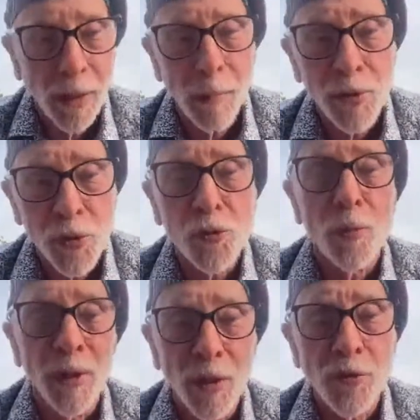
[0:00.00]
and images
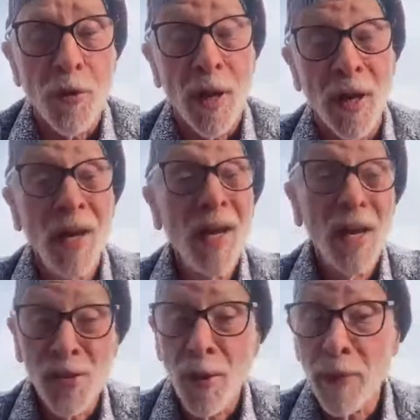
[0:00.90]
from the internet.
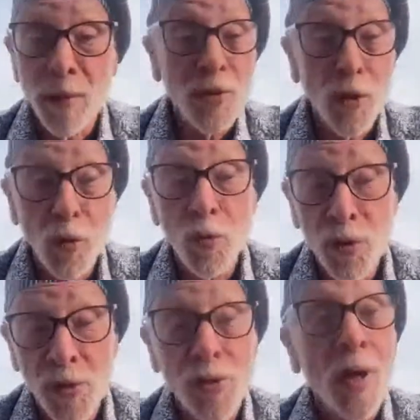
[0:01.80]
And sometimes it
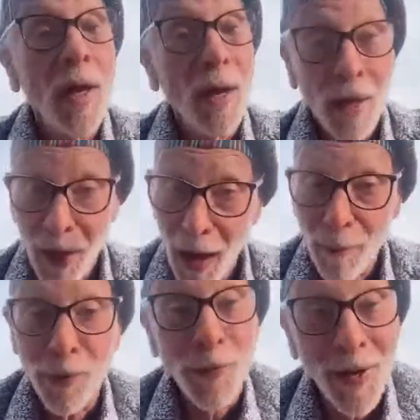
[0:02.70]
uses
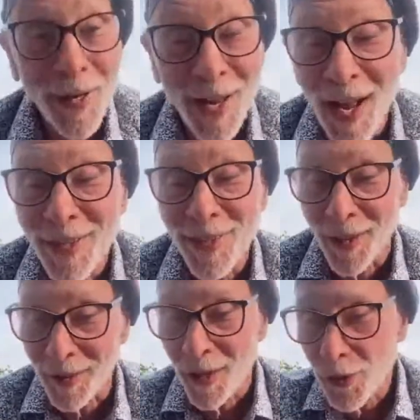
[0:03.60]
copyrighted
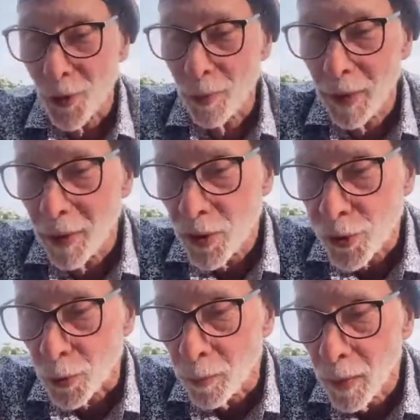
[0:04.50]
content. That's going to be an
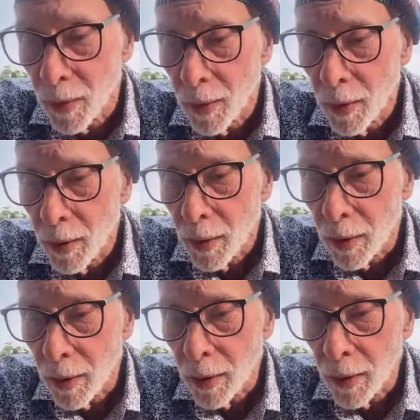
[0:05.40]
issue.
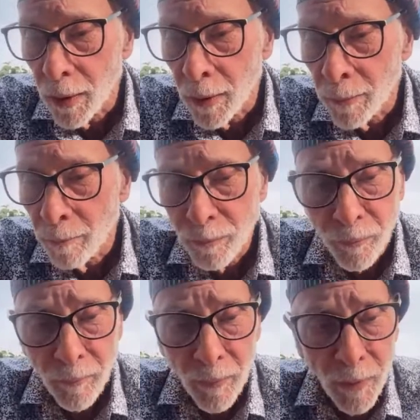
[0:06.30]
Let's
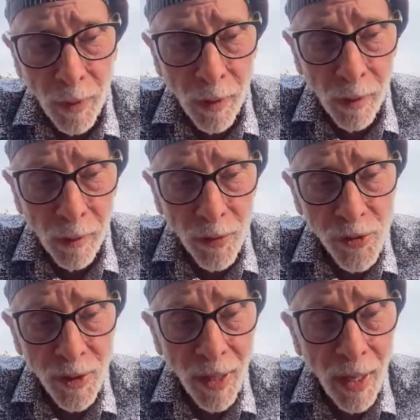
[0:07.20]

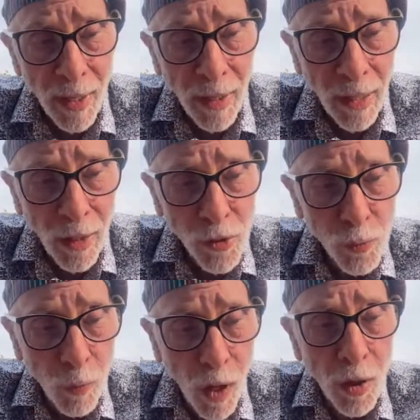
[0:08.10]
see,
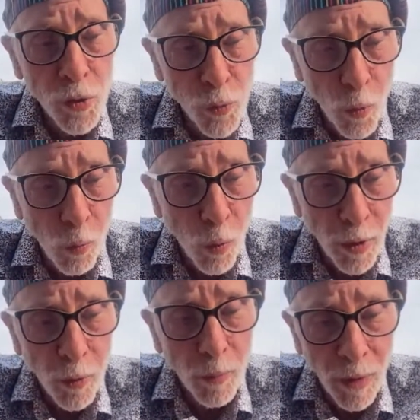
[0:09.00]
AI's artists
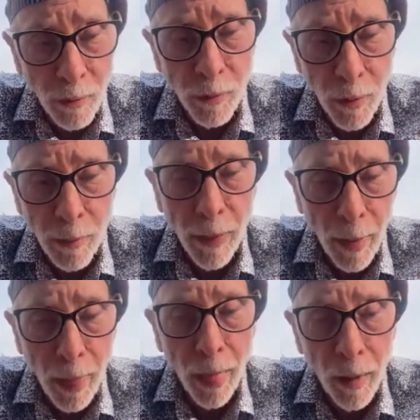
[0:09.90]

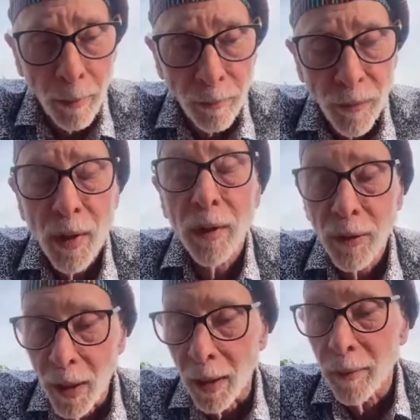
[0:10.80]
working.
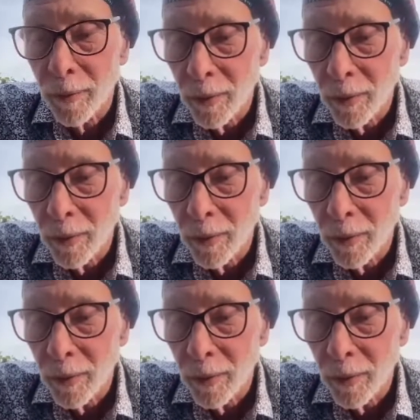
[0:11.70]
Yeah,